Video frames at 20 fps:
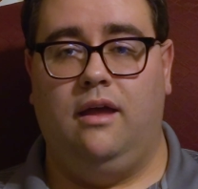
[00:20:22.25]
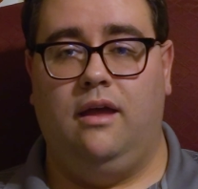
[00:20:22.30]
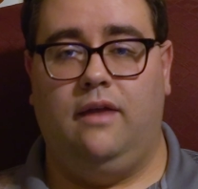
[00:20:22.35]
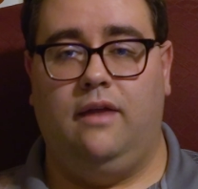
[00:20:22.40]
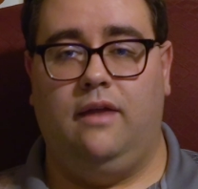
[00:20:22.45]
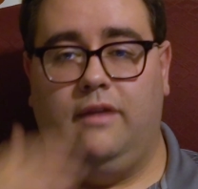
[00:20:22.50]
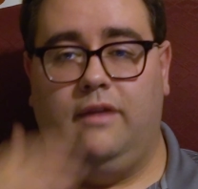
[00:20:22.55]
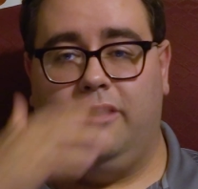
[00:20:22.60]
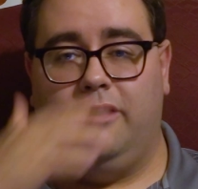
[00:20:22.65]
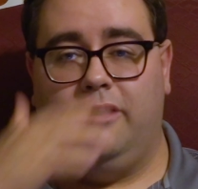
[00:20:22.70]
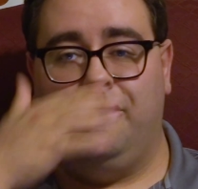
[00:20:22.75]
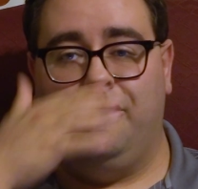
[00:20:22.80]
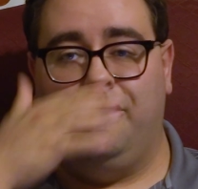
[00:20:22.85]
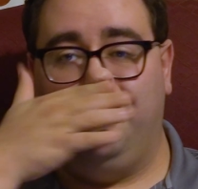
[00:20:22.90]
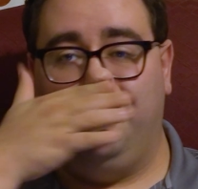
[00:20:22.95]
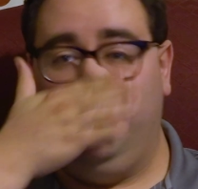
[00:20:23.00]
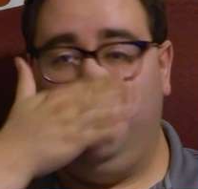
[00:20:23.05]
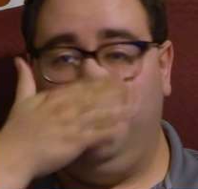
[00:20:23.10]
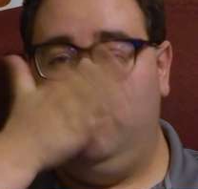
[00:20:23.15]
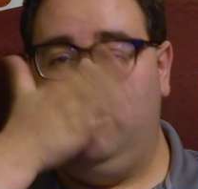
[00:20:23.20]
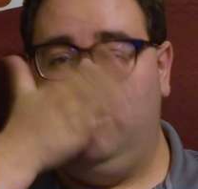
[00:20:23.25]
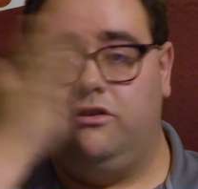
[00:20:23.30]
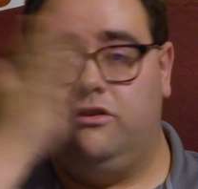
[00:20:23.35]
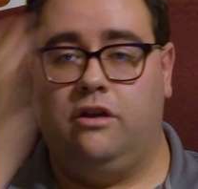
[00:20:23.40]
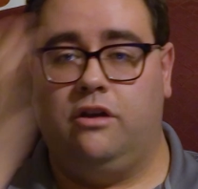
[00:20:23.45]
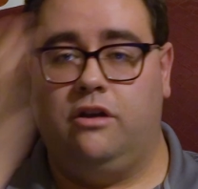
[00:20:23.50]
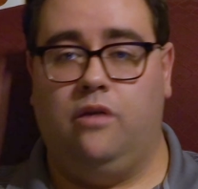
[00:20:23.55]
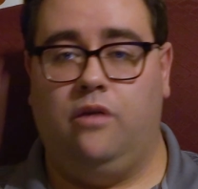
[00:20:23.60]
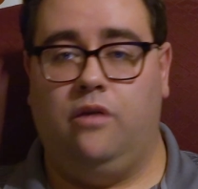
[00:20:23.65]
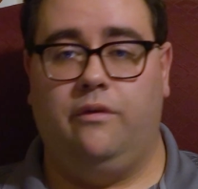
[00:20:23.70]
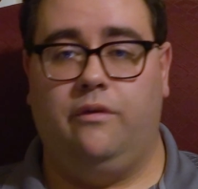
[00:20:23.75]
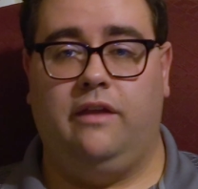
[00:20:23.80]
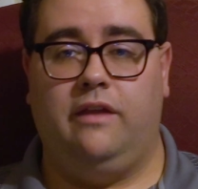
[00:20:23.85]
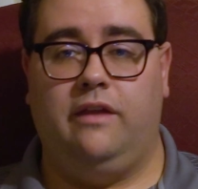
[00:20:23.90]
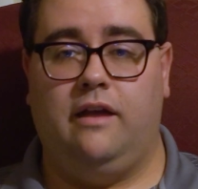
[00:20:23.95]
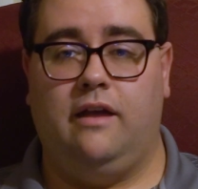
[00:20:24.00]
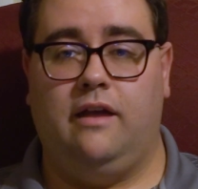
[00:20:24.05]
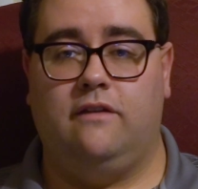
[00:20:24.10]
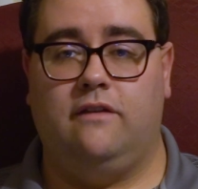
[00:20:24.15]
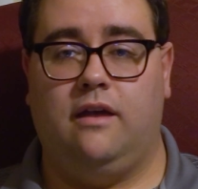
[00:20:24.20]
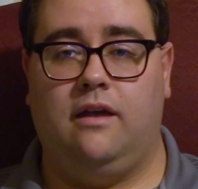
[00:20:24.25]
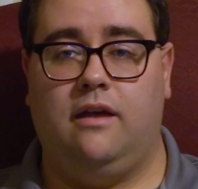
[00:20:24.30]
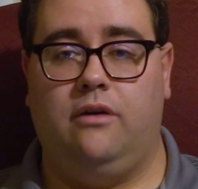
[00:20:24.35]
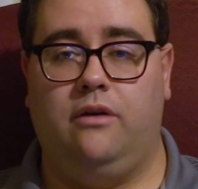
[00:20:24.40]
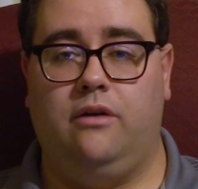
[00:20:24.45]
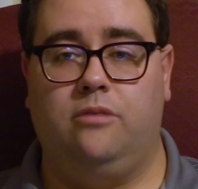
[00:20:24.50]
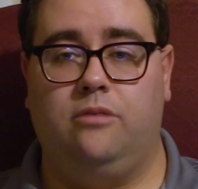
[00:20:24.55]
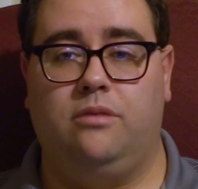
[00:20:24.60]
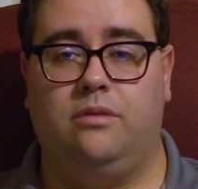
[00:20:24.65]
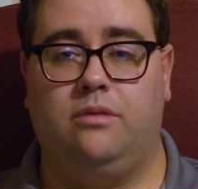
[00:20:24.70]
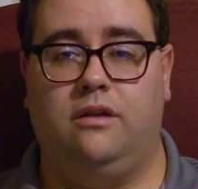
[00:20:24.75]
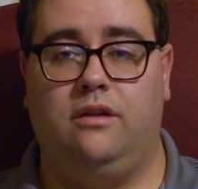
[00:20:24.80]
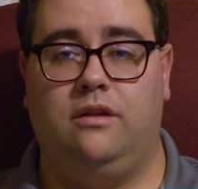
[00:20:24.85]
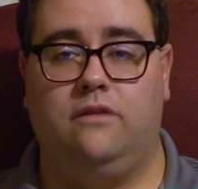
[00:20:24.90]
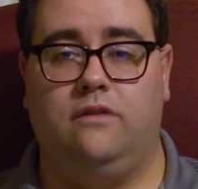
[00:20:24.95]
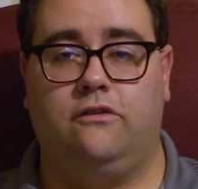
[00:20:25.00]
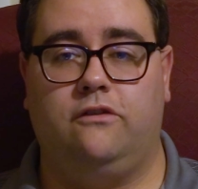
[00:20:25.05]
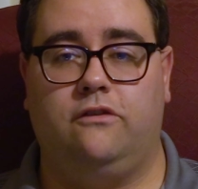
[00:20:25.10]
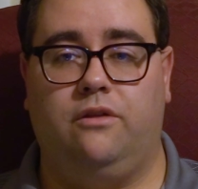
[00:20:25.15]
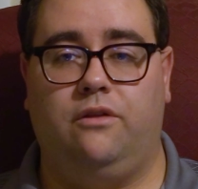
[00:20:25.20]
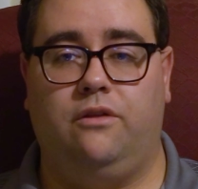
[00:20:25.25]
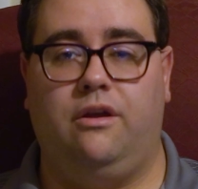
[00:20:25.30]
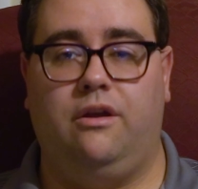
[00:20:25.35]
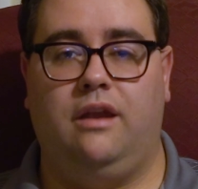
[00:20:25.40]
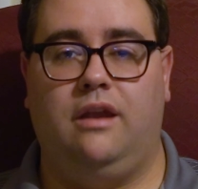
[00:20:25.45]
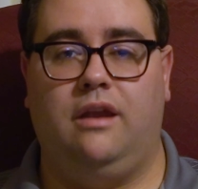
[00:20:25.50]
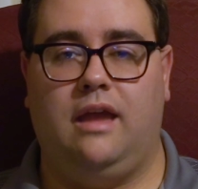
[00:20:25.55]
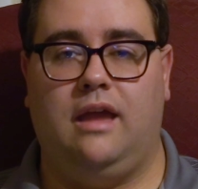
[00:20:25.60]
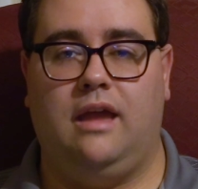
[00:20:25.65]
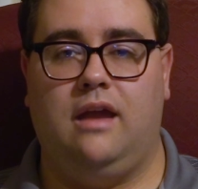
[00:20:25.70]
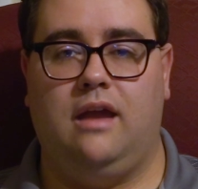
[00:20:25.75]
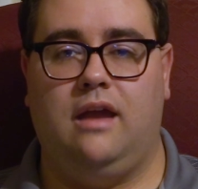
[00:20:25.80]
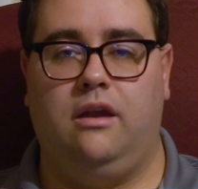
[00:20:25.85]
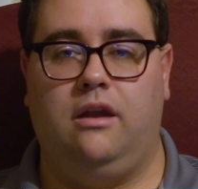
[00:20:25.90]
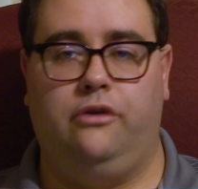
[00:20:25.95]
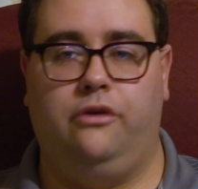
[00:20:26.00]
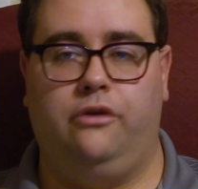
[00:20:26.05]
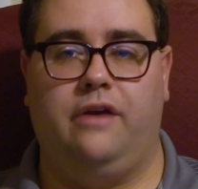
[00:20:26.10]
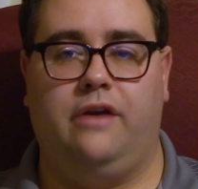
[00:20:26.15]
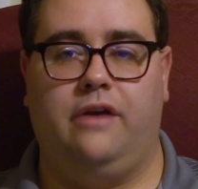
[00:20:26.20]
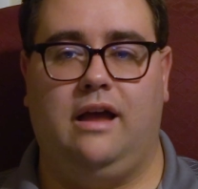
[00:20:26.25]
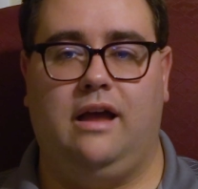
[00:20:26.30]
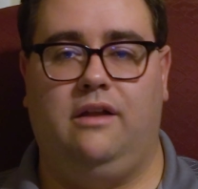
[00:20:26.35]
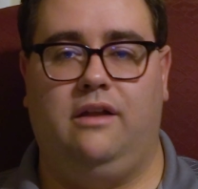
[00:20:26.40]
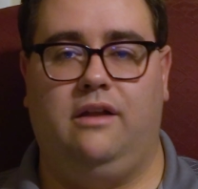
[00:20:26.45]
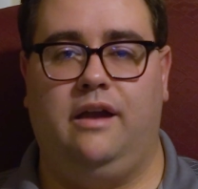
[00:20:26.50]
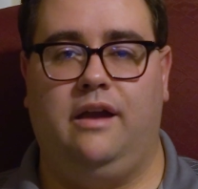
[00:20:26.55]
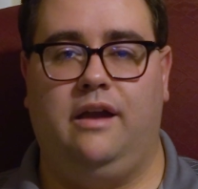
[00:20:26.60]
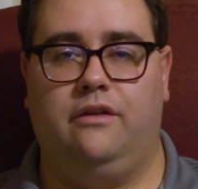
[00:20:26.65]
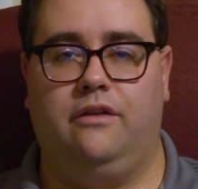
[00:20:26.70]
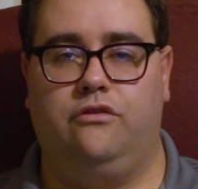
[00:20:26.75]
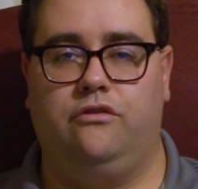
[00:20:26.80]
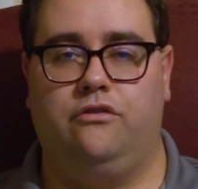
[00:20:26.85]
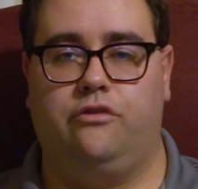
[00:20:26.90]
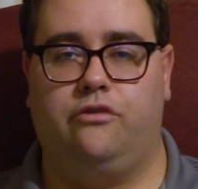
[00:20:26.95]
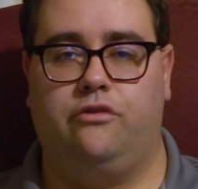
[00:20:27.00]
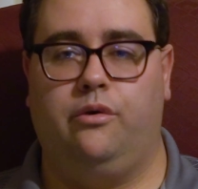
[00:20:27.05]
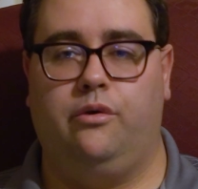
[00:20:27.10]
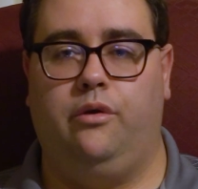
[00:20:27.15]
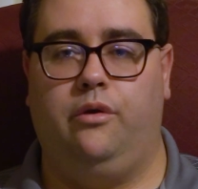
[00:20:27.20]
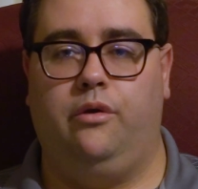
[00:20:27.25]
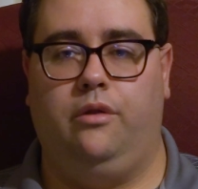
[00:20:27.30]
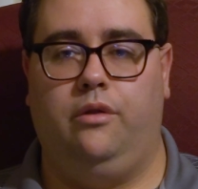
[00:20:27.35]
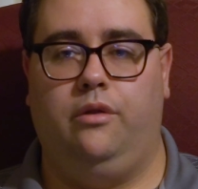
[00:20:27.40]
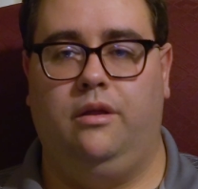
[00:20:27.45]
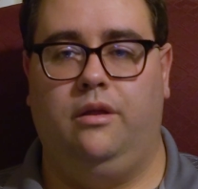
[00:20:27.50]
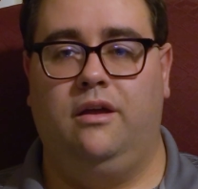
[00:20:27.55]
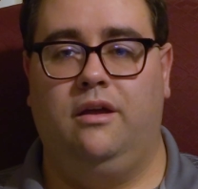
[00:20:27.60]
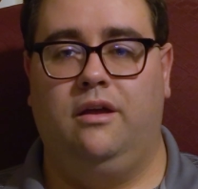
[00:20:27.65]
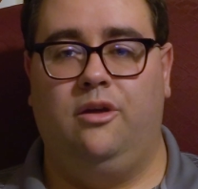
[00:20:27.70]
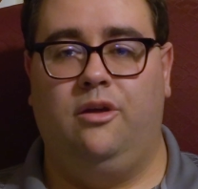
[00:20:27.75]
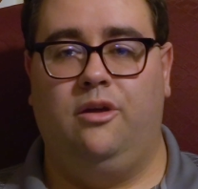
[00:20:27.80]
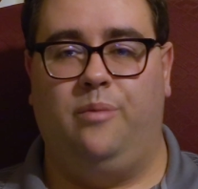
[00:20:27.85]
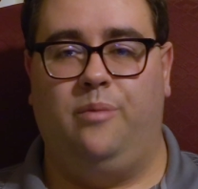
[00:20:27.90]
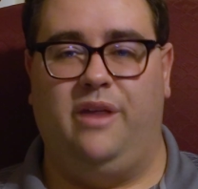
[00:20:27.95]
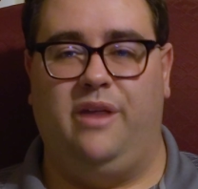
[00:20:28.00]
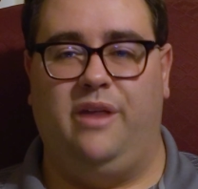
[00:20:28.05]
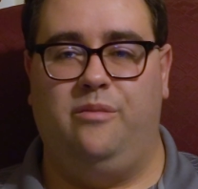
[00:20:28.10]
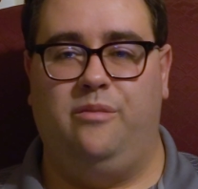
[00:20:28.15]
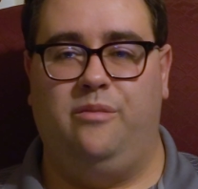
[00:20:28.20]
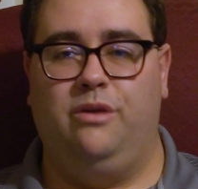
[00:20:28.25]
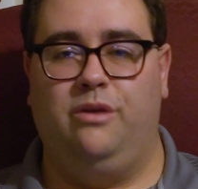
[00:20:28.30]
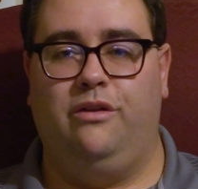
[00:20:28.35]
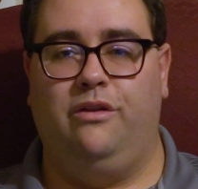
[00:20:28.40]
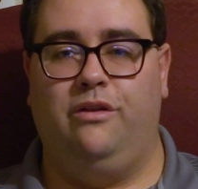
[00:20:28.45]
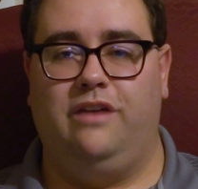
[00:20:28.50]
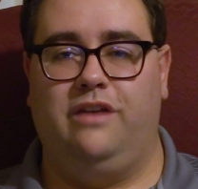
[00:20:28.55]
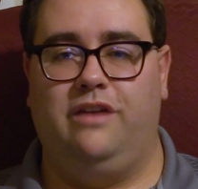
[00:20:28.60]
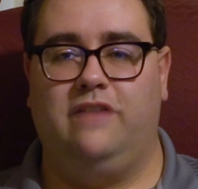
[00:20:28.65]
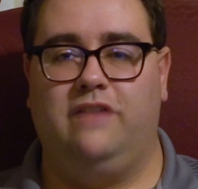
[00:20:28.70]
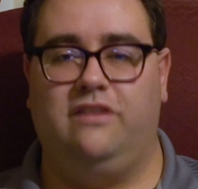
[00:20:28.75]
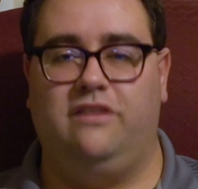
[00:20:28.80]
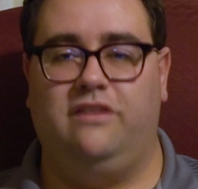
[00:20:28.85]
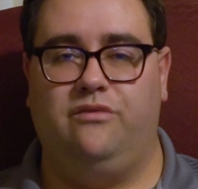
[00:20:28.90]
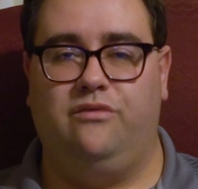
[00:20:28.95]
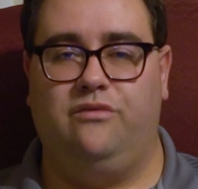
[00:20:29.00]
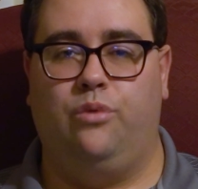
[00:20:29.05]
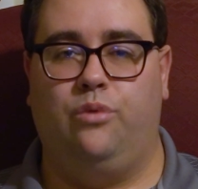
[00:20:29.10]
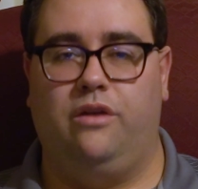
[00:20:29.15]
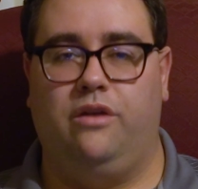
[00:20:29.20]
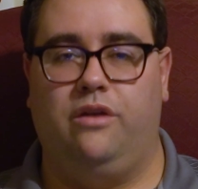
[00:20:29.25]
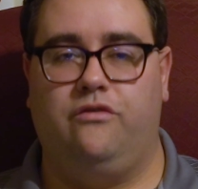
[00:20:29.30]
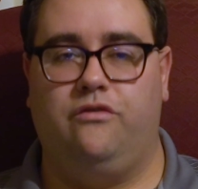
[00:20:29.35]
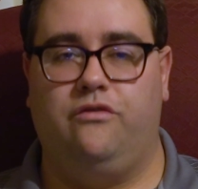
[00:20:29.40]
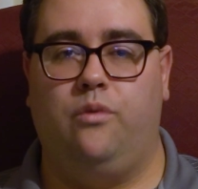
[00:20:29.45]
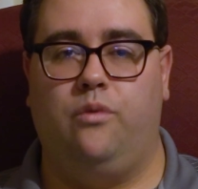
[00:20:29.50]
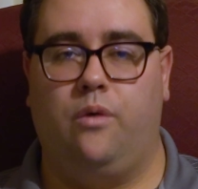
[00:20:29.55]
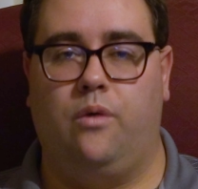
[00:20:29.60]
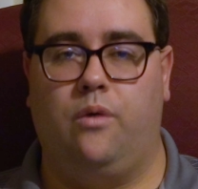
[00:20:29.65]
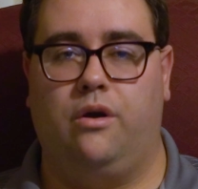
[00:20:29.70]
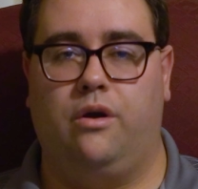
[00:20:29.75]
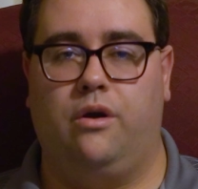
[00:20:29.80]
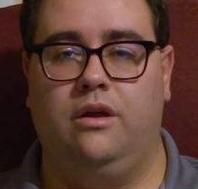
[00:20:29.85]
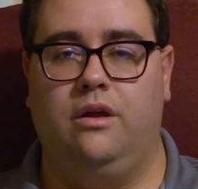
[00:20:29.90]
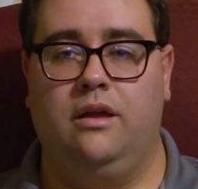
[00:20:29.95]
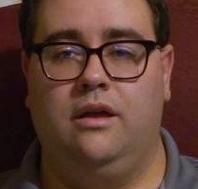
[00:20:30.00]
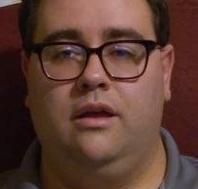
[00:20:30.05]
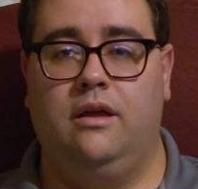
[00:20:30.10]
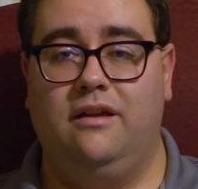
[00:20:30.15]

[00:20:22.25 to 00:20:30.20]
and they completely took over the Italian peninsula and had it under Allied control by the middle of 1944.